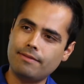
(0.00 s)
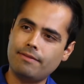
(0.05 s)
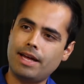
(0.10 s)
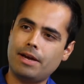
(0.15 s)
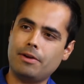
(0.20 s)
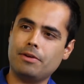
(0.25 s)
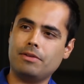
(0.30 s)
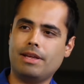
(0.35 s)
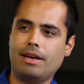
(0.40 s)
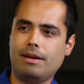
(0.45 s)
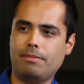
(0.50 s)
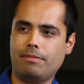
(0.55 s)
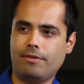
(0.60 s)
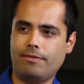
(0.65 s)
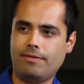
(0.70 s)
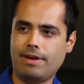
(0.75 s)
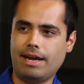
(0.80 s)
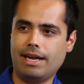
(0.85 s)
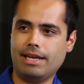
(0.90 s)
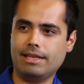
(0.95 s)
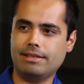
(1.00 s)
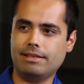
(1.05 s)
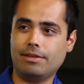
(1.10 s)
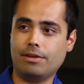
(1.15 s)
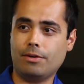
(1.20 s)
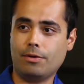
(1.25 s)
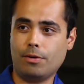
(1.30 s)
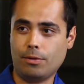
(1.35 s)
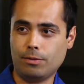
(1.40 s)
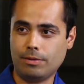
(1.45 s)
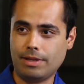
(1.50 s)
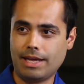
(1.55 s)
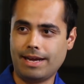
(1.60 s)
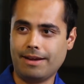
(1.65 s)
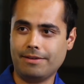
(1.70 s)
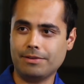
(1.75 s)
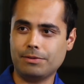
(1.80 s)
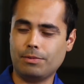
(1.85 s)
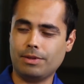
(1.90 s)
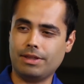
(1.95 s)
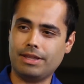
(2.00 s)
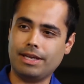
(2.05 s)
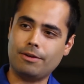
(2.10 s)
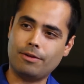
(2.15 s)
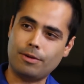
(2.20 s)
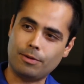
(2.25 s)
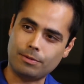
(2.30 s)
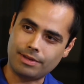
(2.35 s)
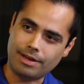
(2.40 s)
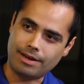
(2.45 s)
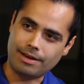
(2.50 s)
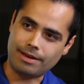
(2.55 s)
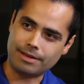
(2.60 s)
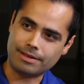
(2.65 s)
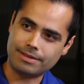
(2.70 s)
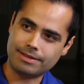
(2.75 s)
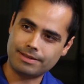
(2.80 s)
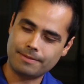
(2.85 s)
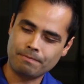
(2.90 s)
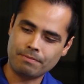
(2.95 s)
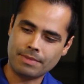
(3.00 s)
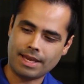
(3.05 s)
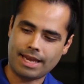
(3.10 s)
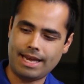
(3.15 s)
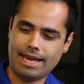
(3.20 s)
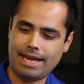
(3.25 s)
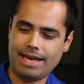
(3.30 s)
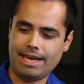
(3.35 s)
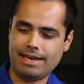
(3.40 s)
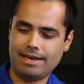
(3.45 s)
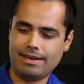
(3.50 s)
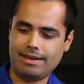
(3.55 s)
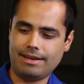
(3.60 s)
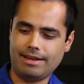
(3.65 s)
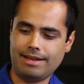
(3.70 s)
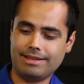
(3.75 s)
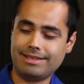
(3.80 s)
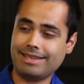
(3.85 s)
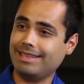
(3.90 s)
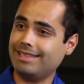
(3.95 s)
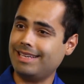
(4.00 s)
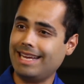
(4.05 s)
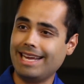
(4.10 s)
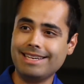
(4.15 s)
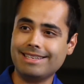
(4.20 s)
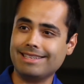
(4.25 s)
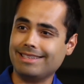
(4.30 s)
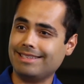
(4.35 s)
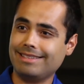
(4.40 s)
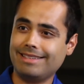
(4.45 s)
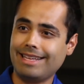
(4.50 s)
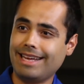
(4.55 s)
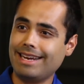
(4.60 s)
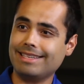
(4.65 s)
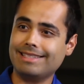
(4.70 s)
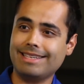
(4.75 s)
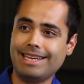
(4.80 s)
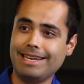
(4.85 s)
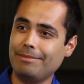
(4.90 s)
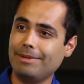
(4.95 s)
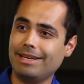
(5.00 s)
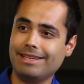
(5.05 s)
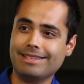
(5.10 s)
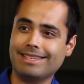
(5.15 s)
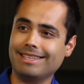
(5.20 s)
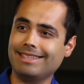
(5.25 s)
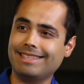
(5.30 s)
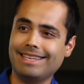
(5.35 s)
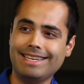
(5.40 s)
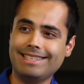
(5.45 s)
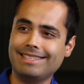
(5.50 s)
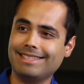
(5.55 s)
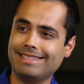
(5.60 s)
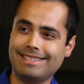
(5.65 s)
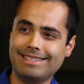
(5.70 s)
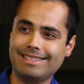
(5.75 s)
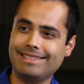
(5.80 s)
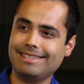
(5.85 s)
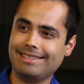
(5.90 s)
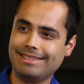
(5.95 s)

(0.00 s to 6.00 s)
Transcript: the value that it provides in their own lives with their own dogs, and it's contagious. That excitement is contagious.